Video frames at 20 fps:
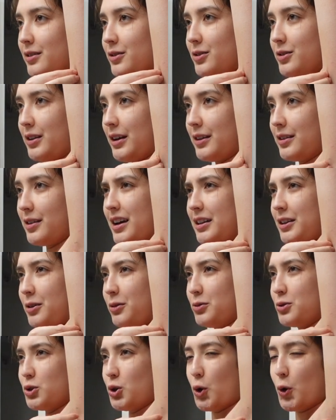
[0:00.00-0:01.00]
There's like a
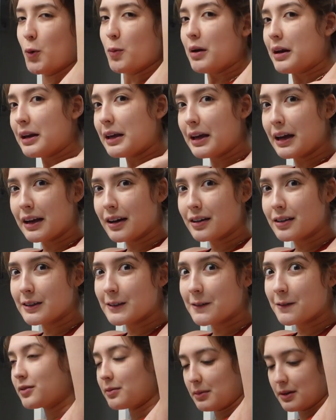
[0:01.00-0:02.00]
little too many
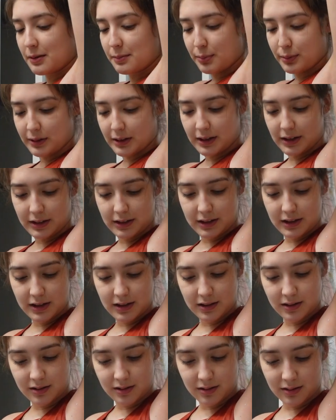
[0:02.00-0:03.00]
hairs for me to pluck,
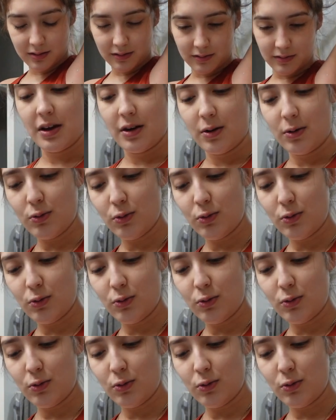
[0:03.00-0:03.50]
so.